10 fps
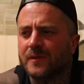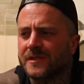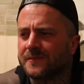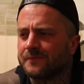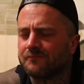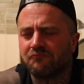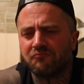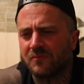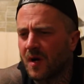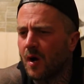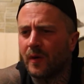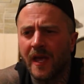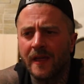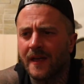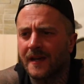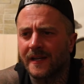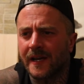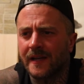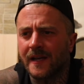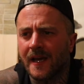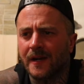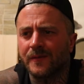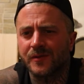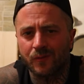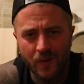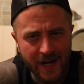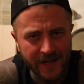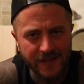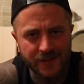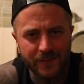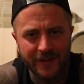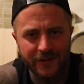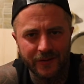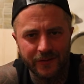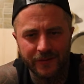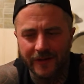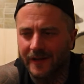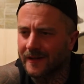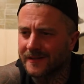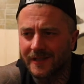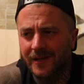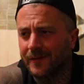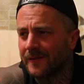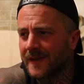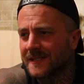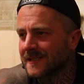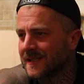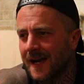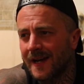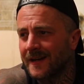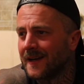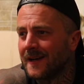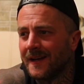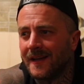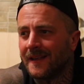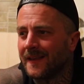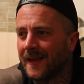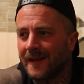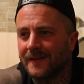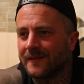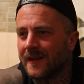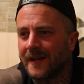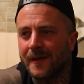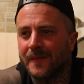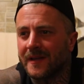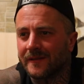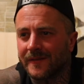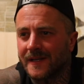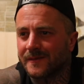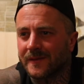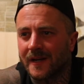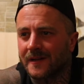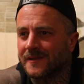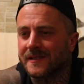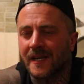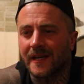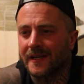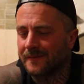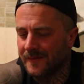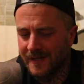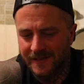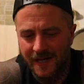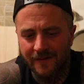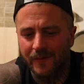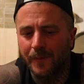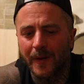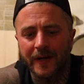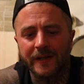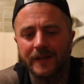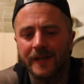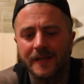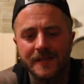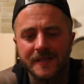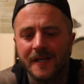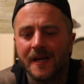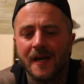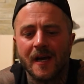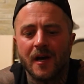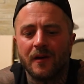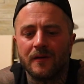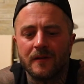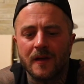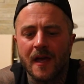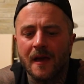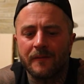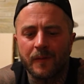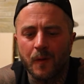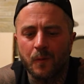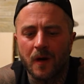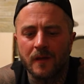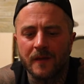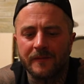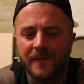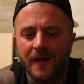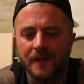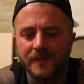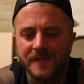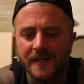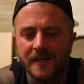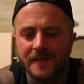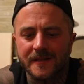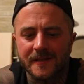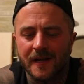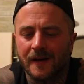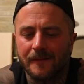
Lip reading: was okay that day, and it was raining, so we couldn't go and do anything. I was like, you know what, if that's a sign, then it hit me in the face with it. I was just like, it's time for a bucket list. Everyone that follows us,